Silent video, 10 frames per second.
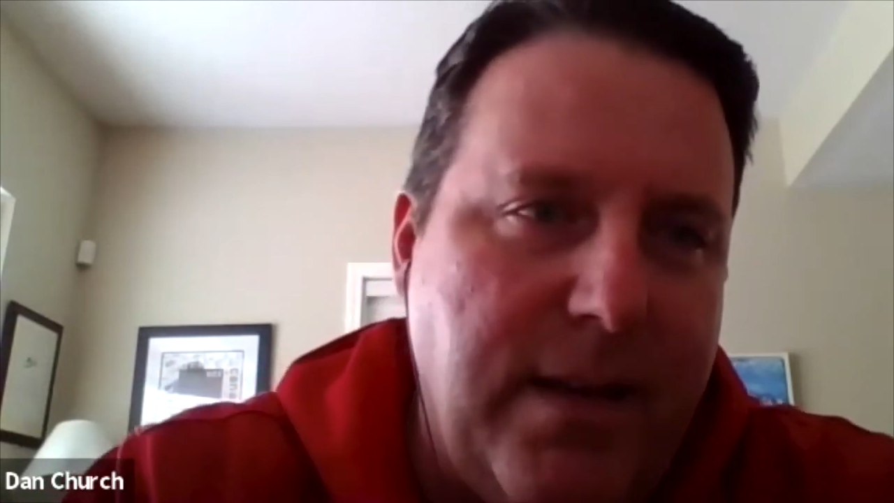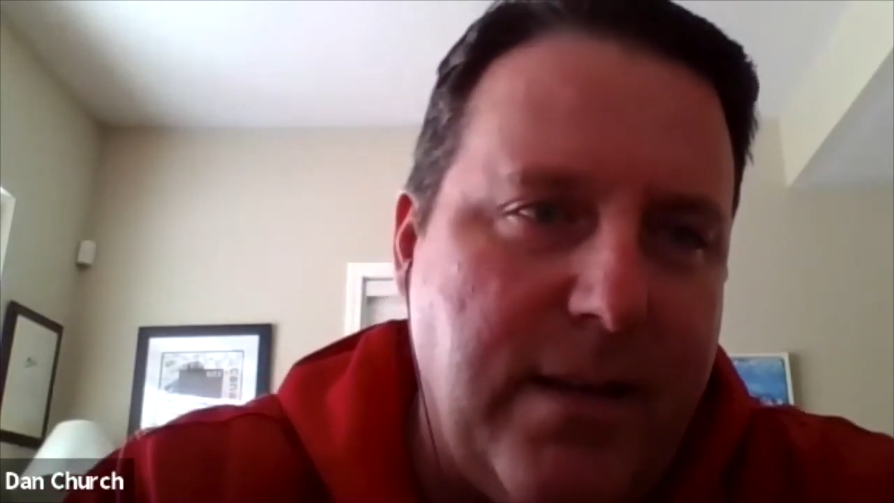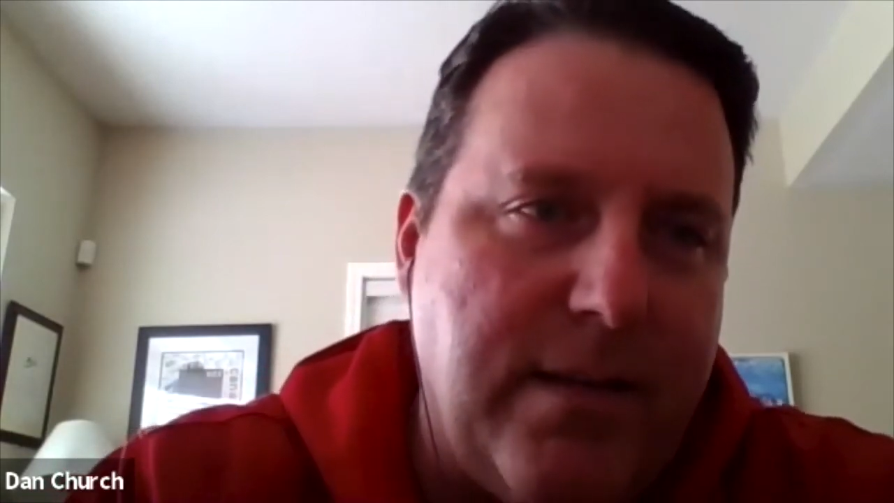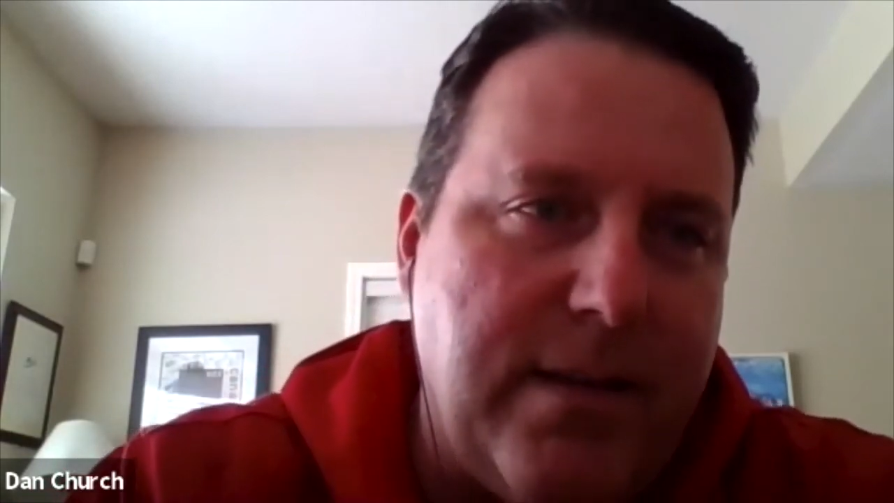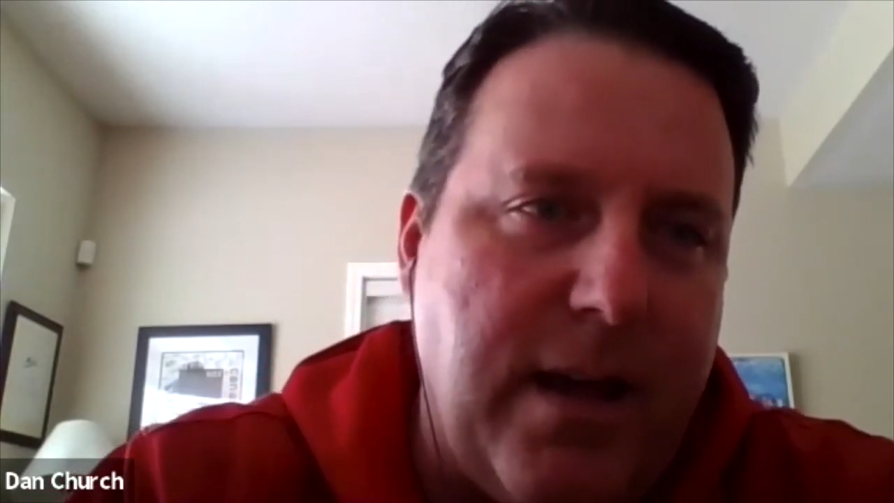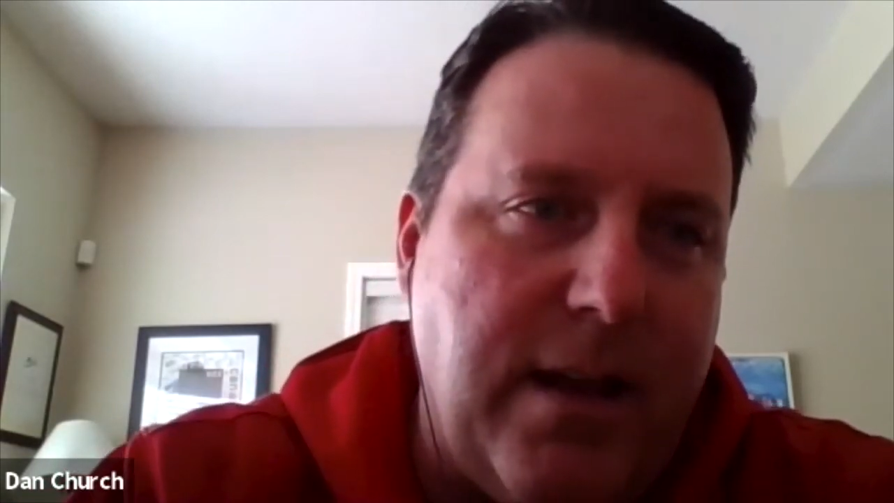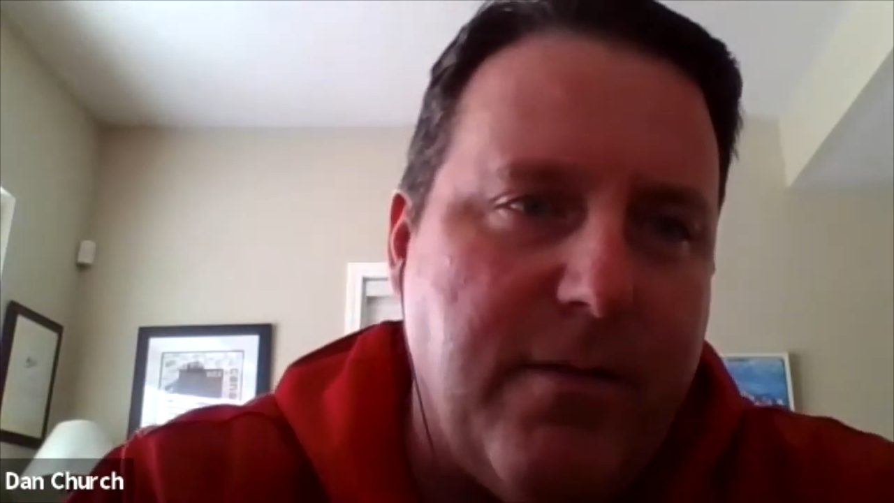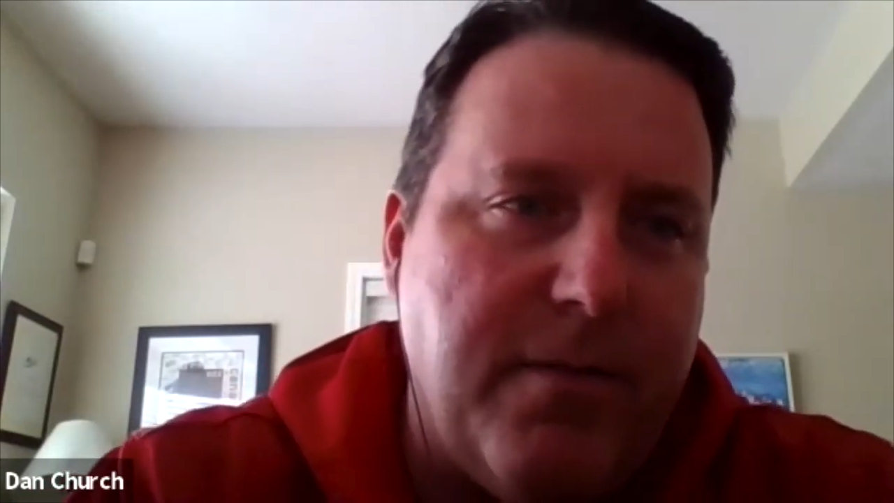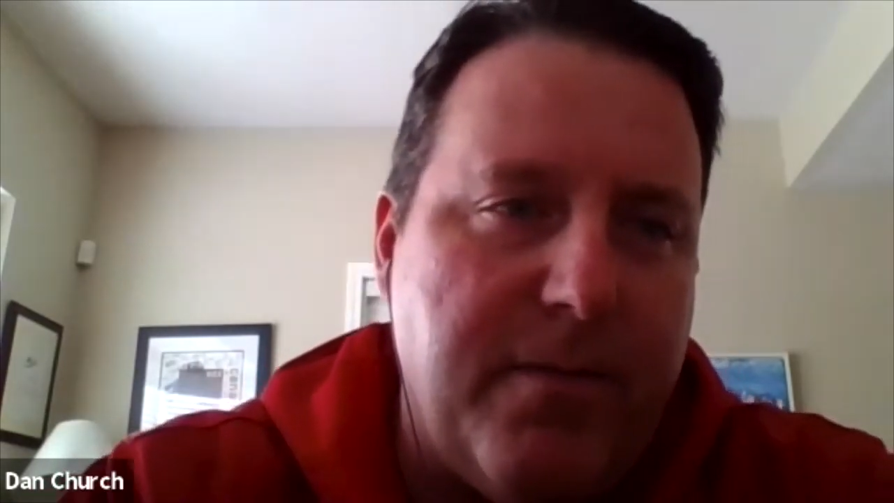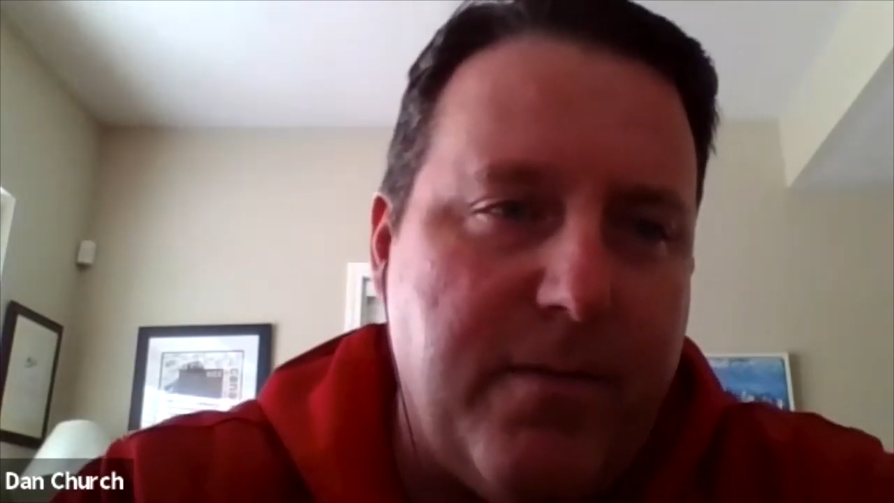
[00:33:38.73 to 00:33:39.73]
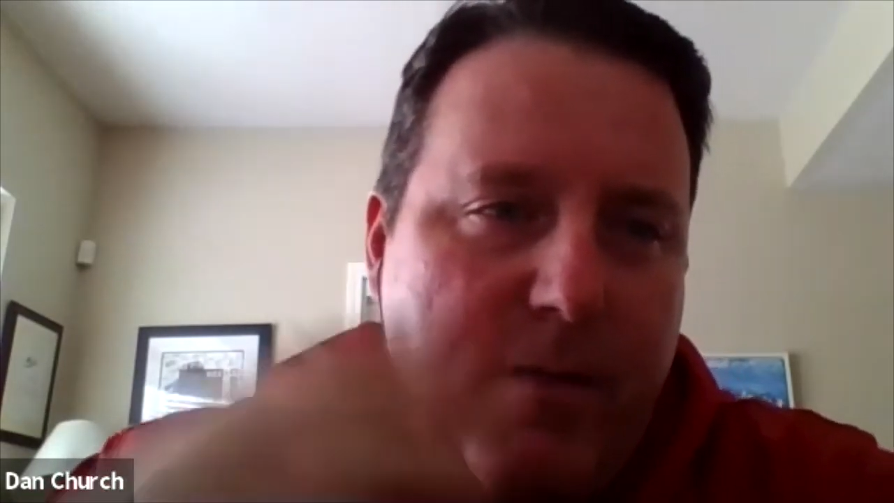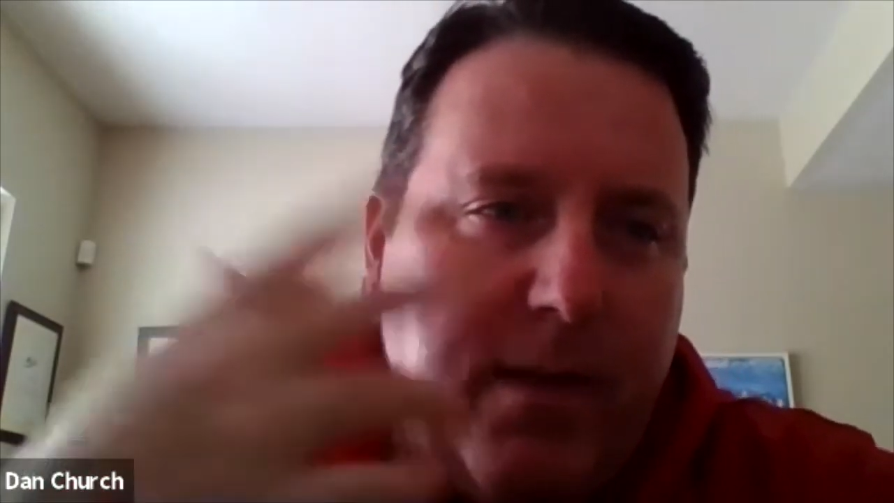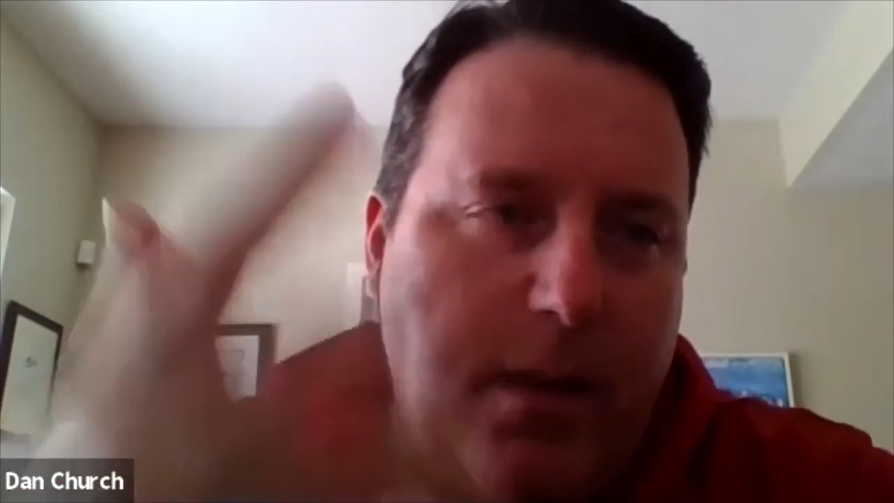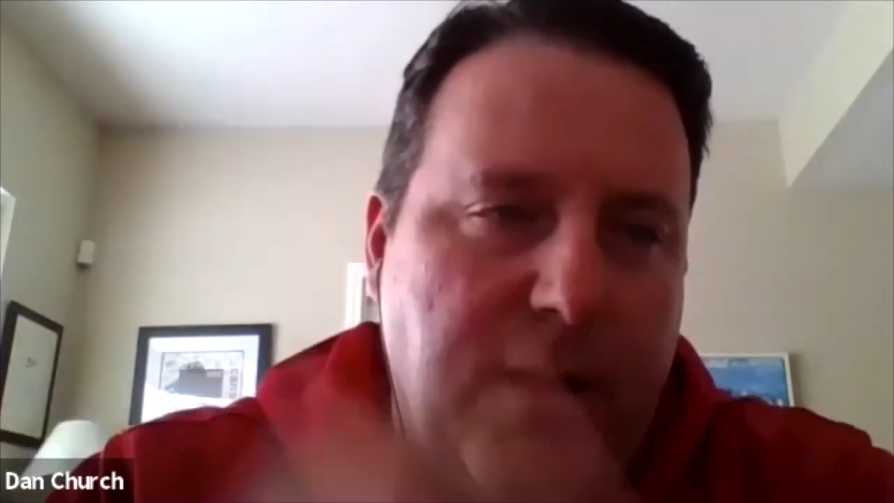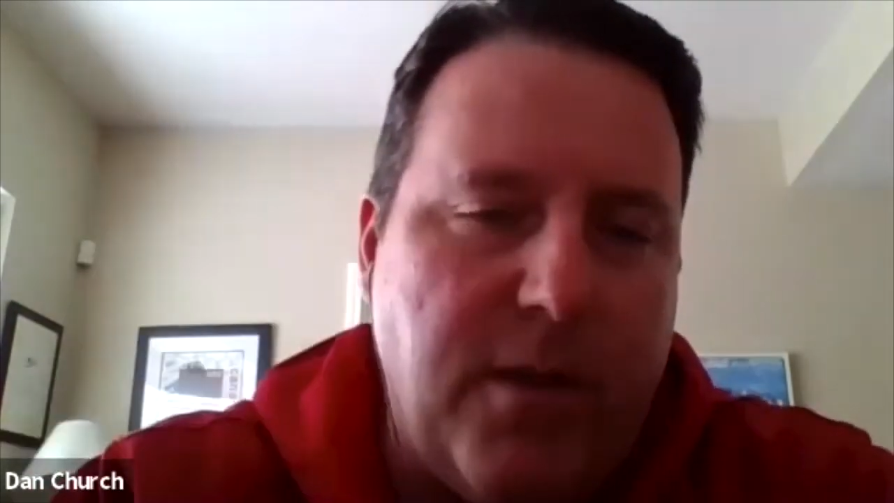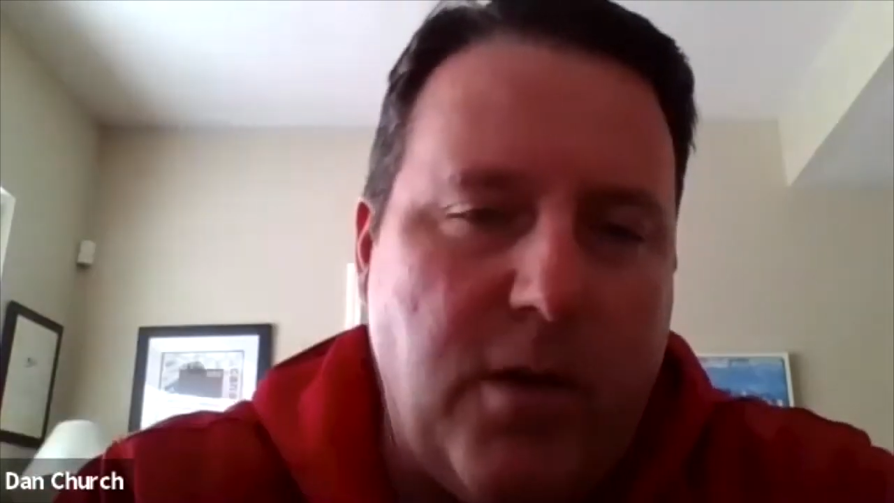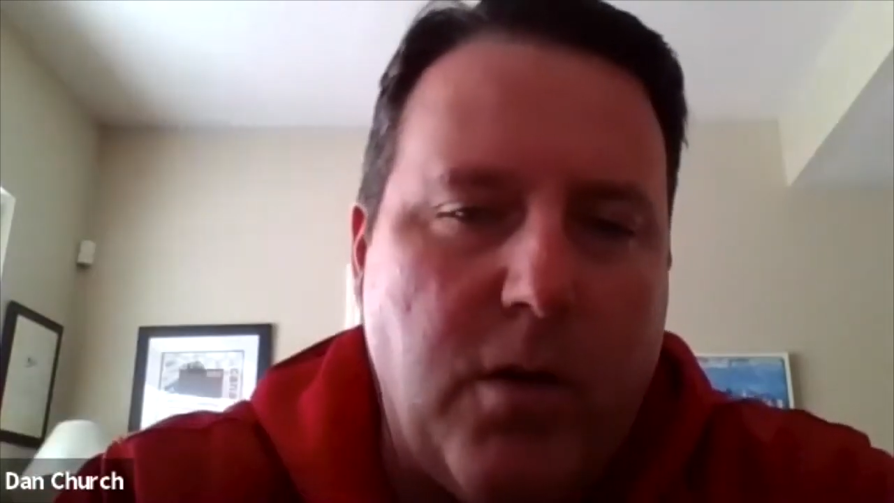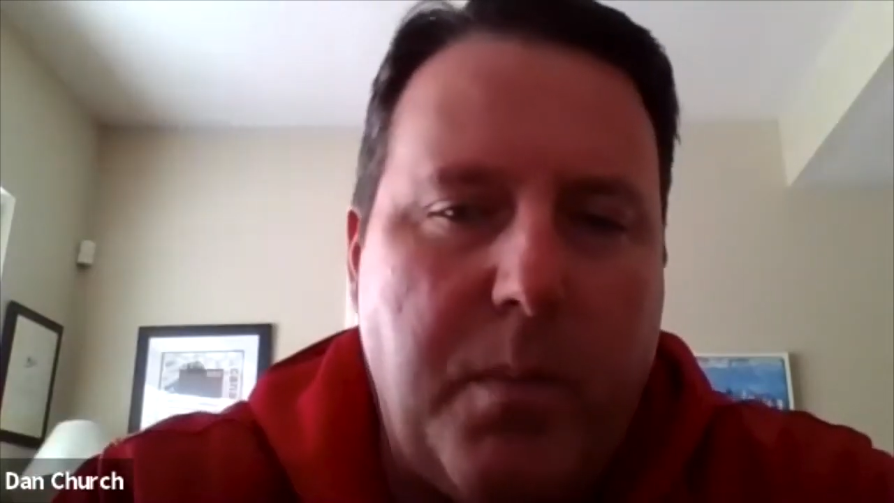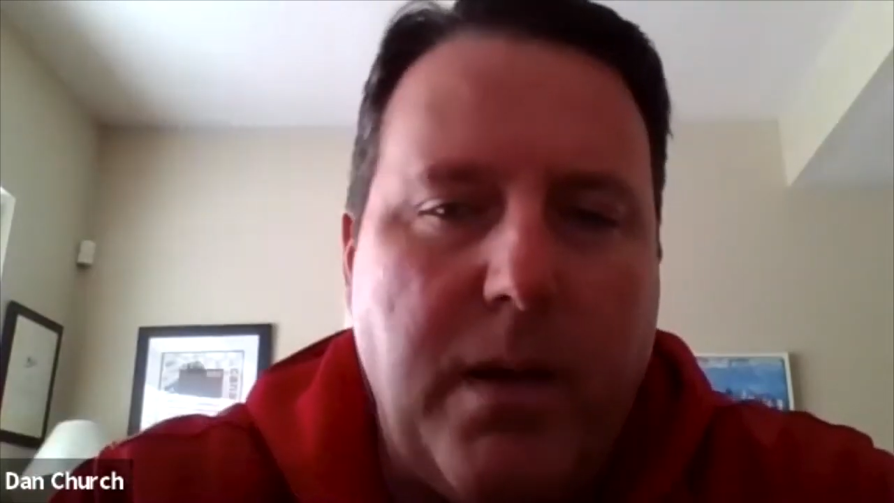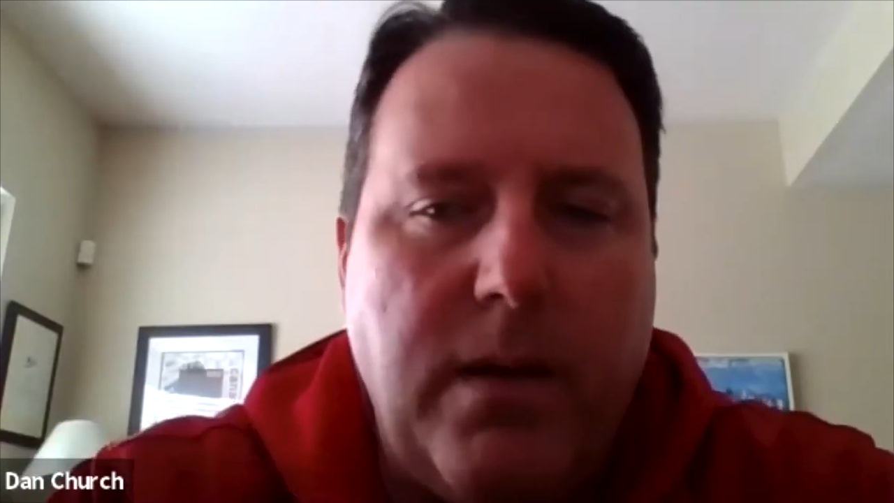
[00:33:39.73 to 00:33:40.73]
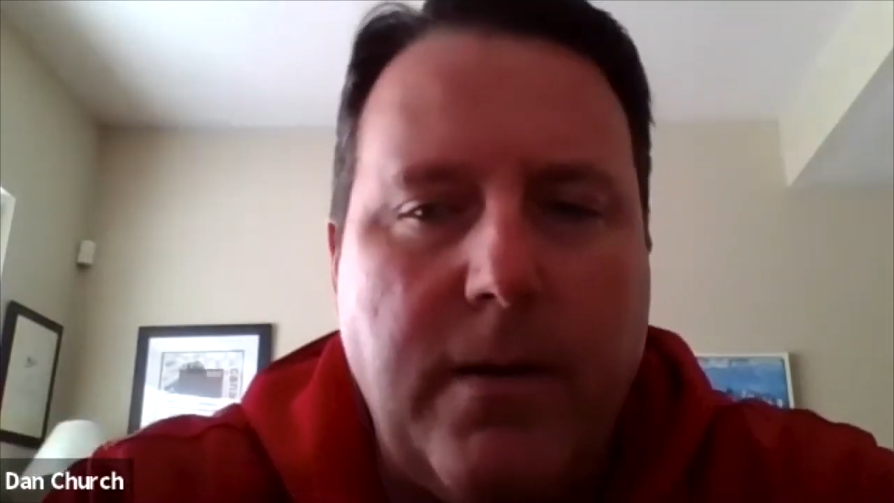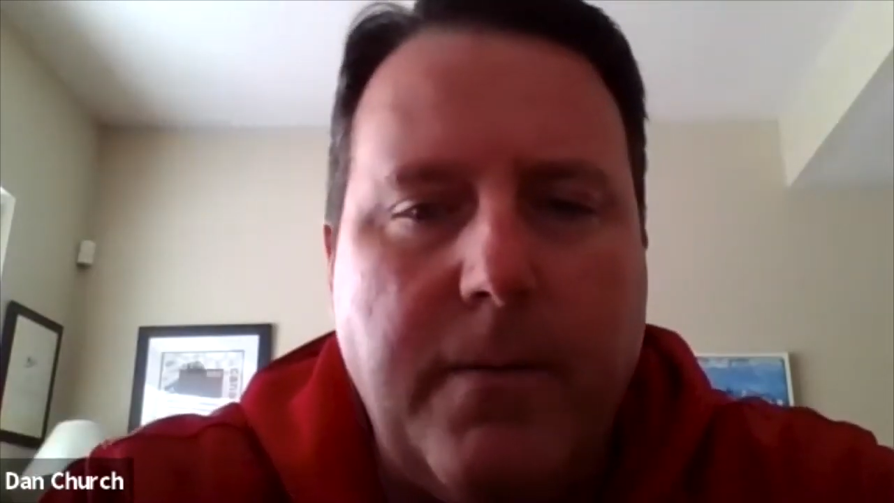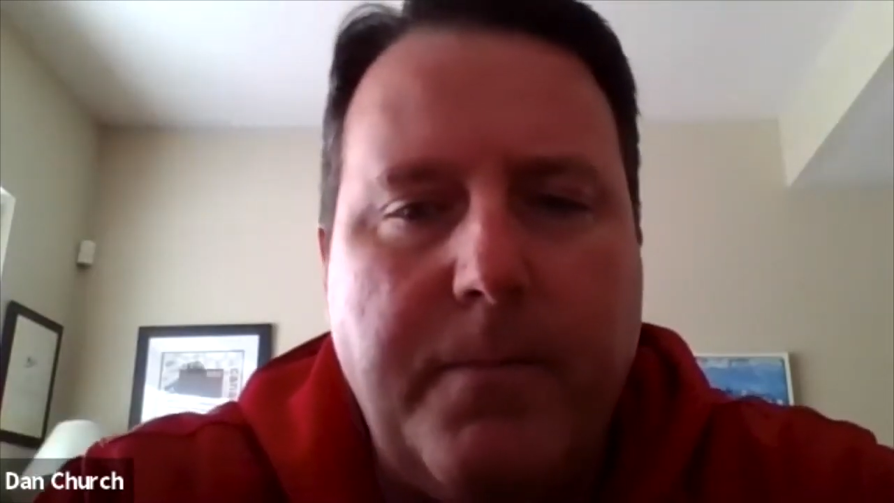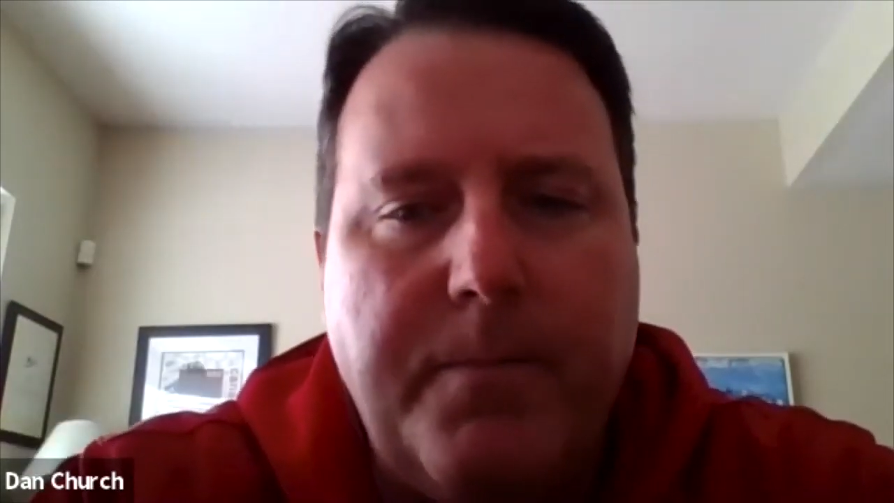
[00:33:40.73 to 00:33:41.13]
into kind of giving your opinion.